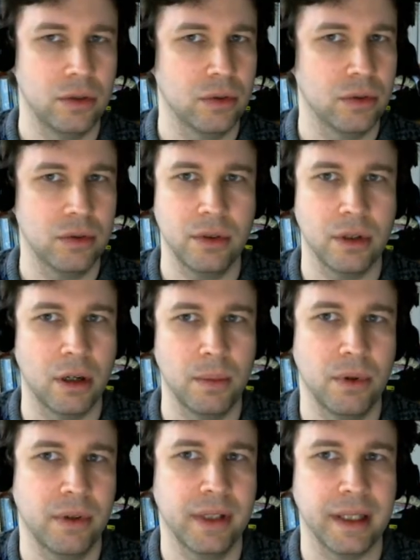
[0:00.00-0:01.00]
You could
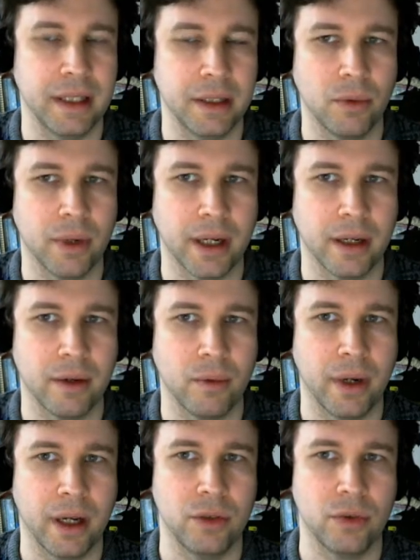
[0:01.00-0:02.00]
upload it anywhere
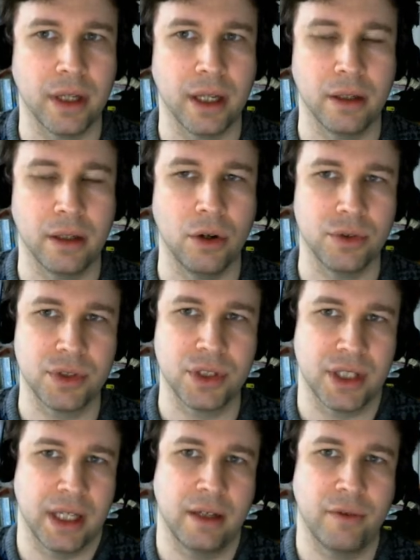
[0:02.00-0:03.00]
where you can host
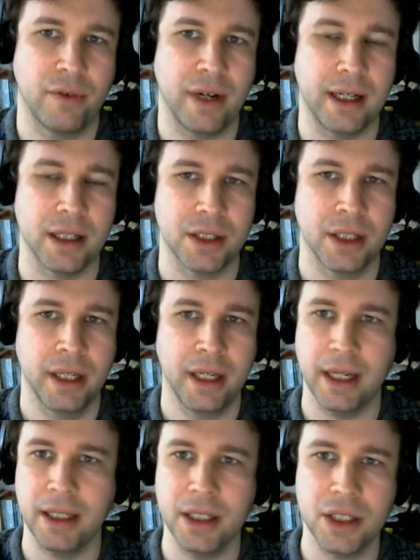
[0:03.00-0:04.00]
static files.
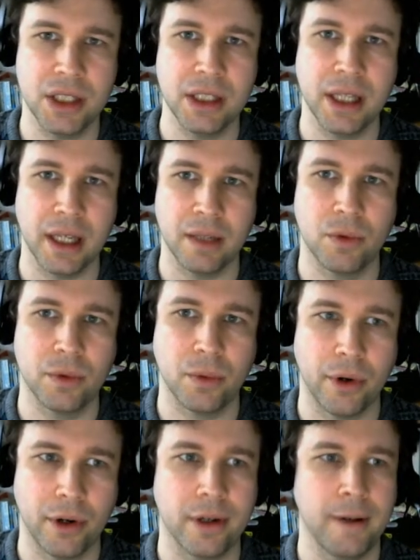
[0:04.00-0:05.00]
Any CDN would
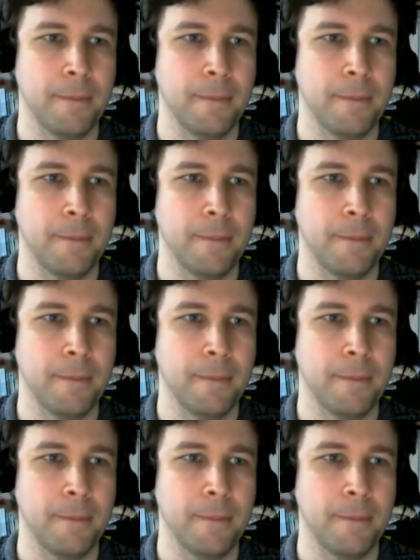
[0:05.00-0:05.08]
work.